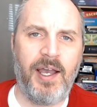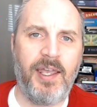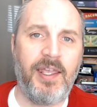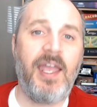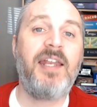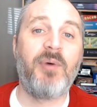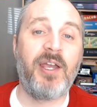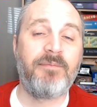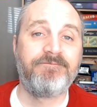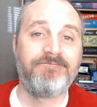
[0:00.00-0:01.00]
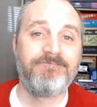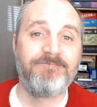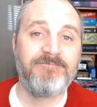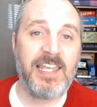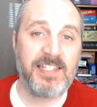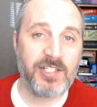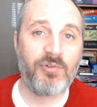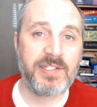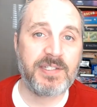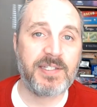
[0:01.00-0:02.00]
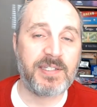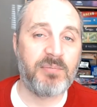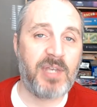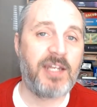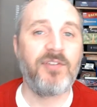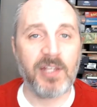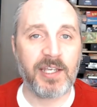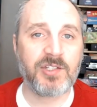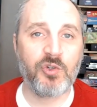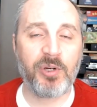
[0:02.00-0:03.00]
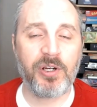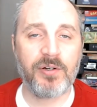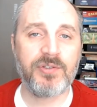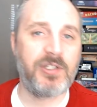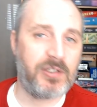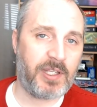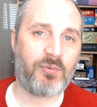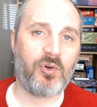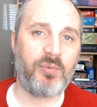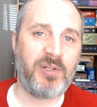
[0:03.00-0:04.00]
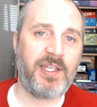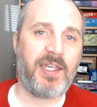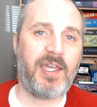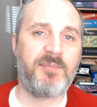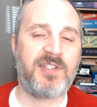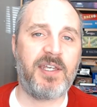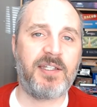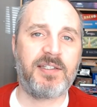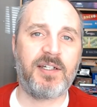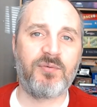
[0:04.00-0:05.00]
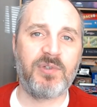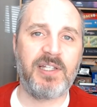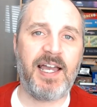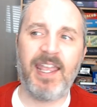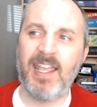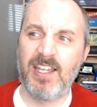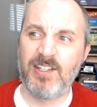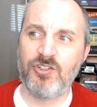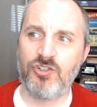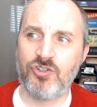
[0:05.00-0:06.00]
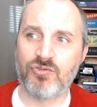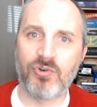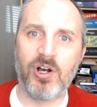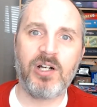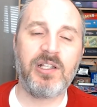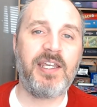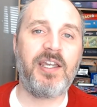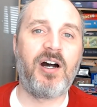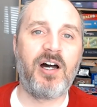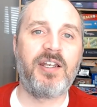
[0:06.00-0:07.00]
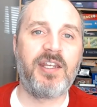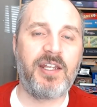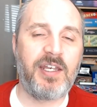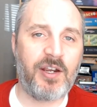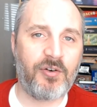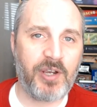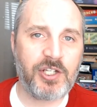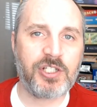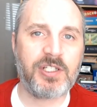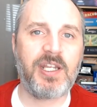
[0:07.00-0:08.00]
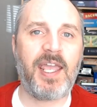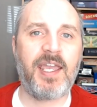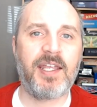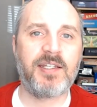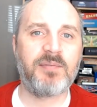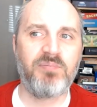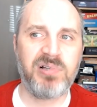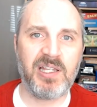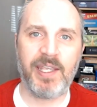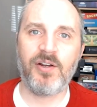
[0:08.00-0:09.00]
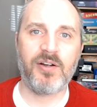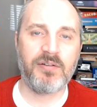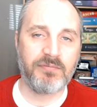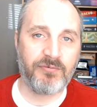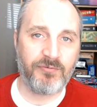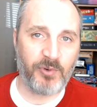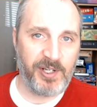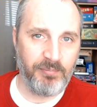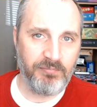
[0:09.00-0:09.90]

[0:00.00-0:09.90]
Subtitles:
Anyway, it's a great system. And if you like superheroes and you like role-playing games that rely strongly on narration and player freedom,